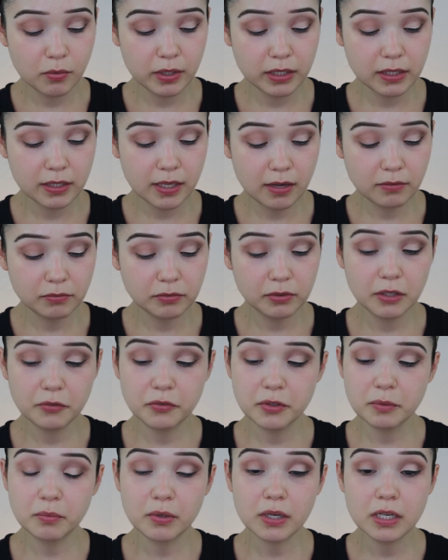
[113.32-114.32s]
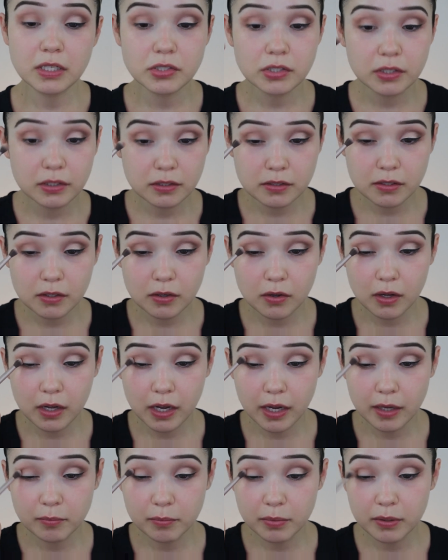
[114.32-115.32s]
with that fluffy brush until
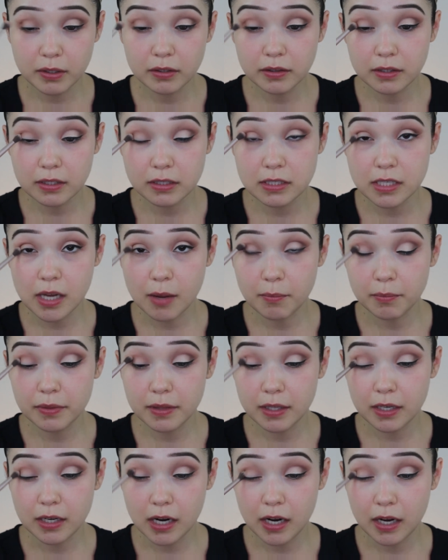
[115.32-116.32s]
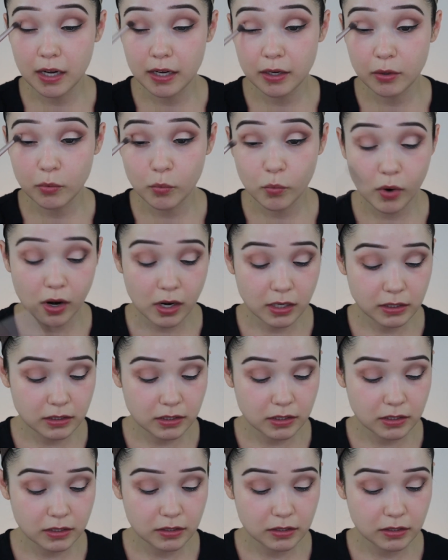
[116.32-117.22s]
I build the depth that I want.